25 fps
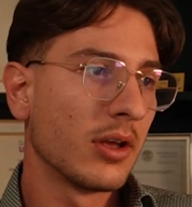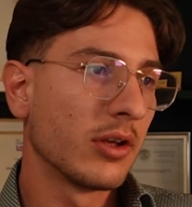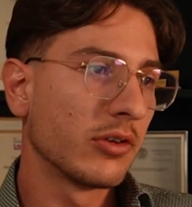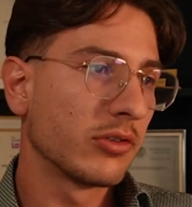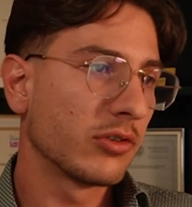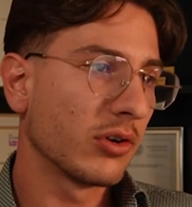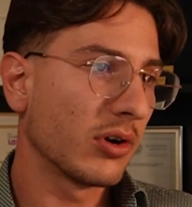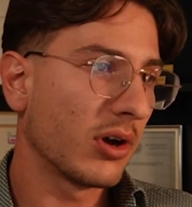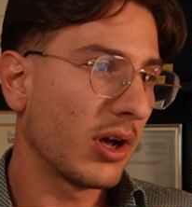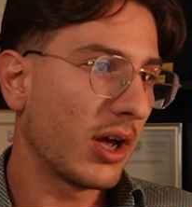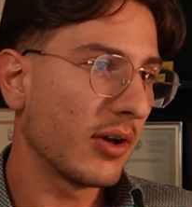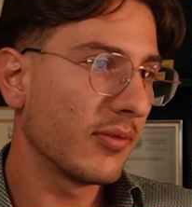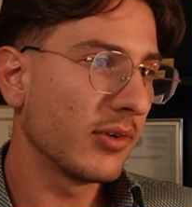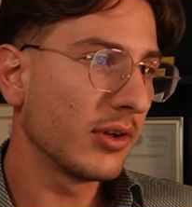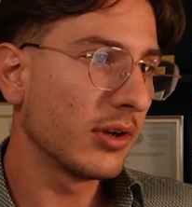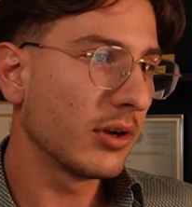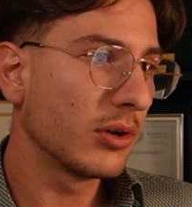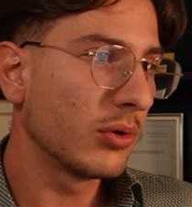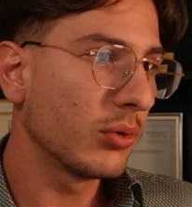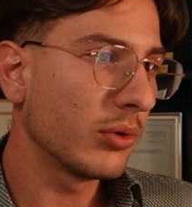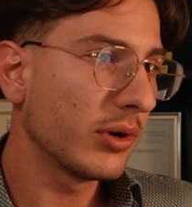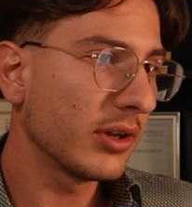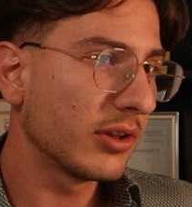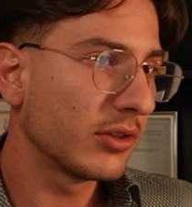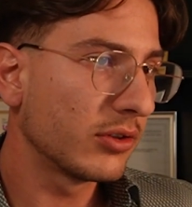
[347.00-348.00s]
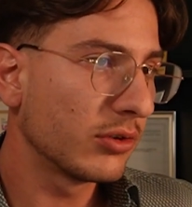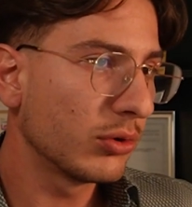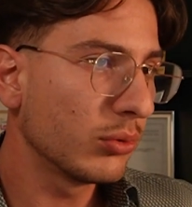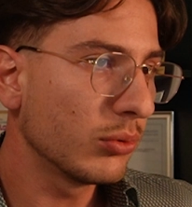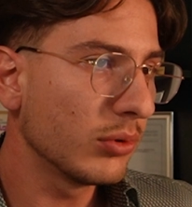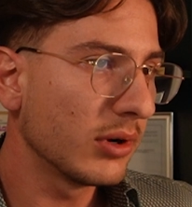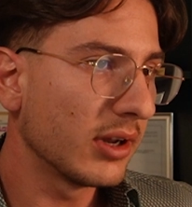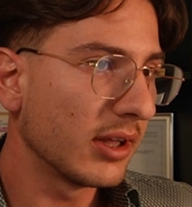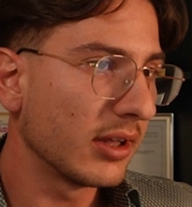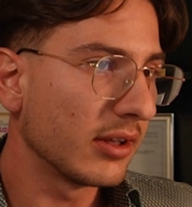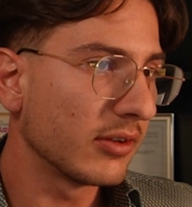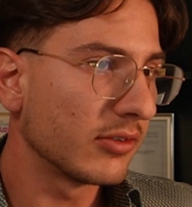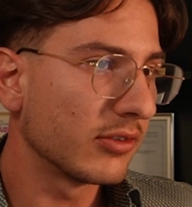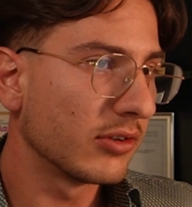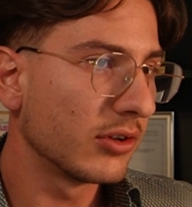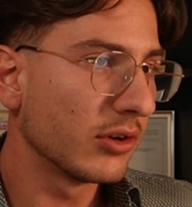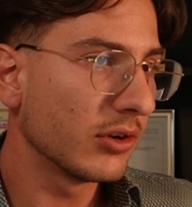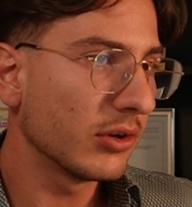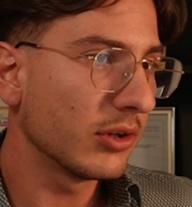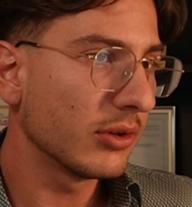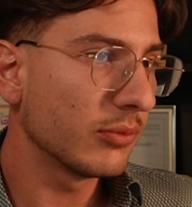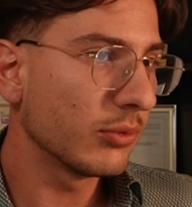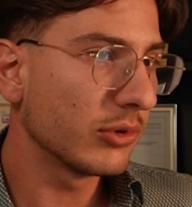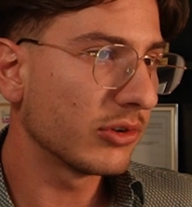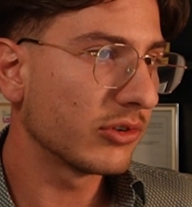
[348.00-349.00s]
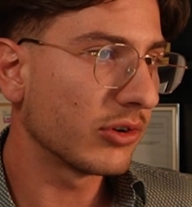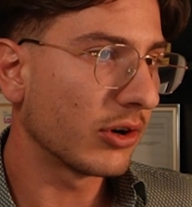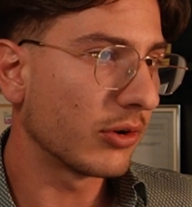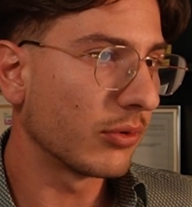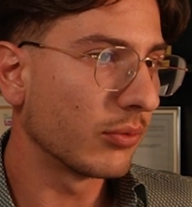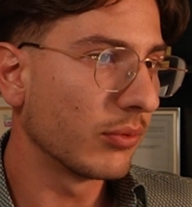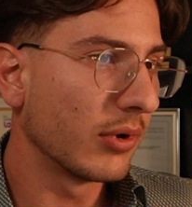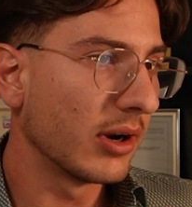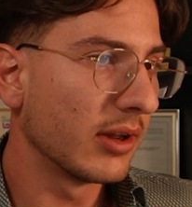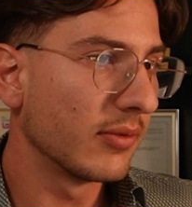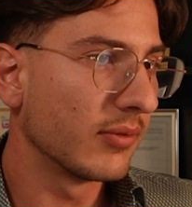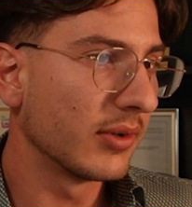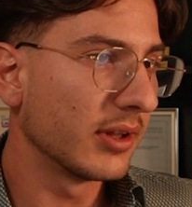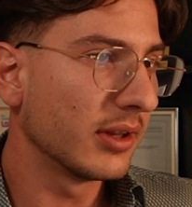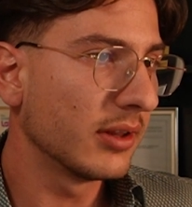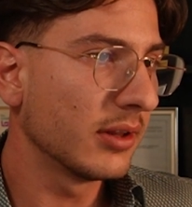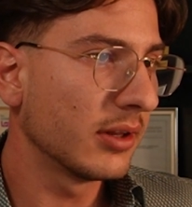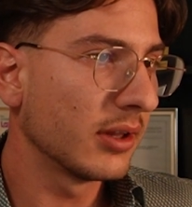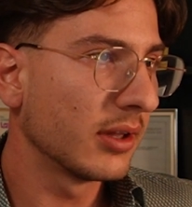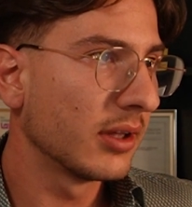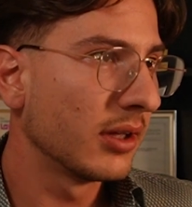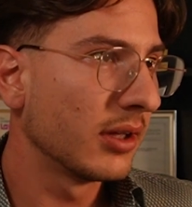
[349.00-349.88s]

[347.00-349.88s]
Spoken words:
So I've included 2 links here which are relevant.